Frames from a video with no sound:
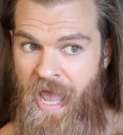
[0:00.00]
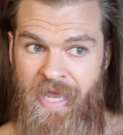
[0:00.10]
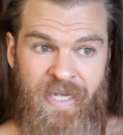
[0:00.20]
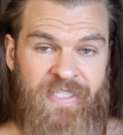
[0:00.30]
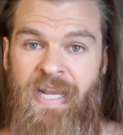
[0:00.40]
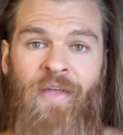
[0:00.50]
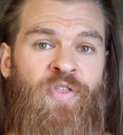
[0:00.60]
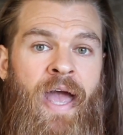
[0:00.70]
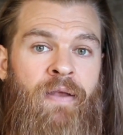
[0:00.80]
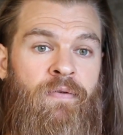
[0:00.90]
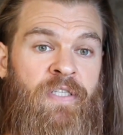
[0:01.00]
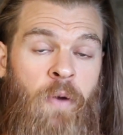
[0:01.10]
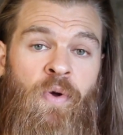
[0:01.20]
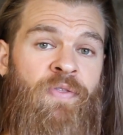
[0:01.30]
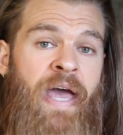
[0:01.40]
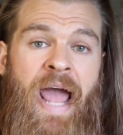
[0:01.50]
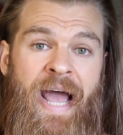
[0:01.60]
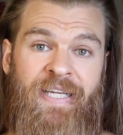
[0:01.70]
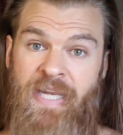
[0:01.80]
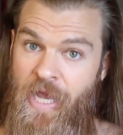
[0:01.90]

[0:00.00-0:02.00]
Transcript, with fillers: and it's not that someone that has an